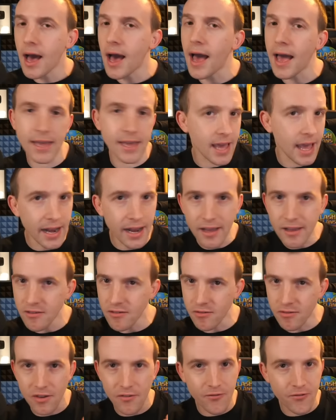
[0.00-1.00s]
I get it,
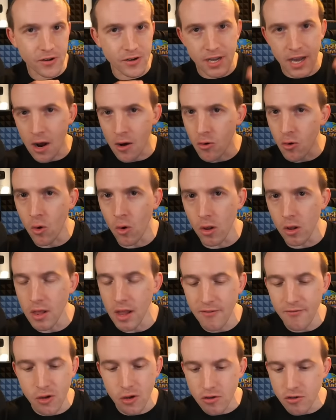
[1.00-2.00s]
different town hall
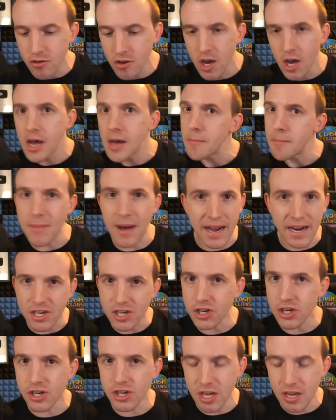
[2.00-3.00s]
levels
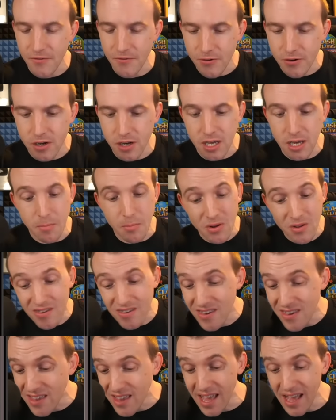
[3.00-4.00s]
matched differently, but
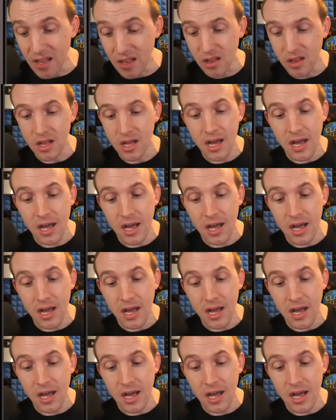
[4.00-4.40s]
still,